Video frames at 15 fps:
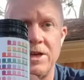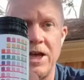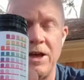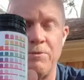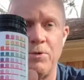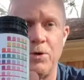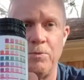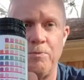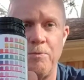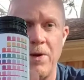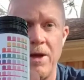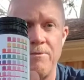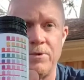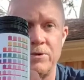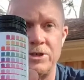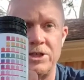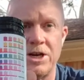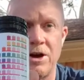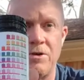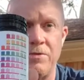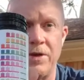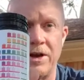it will
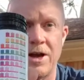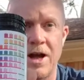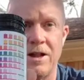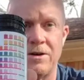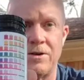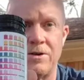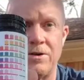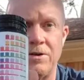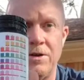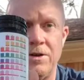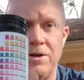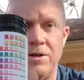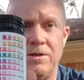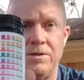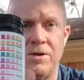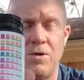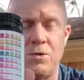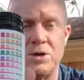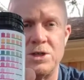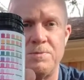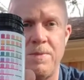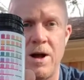show the color
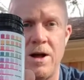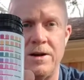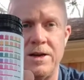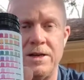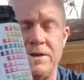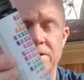corresponding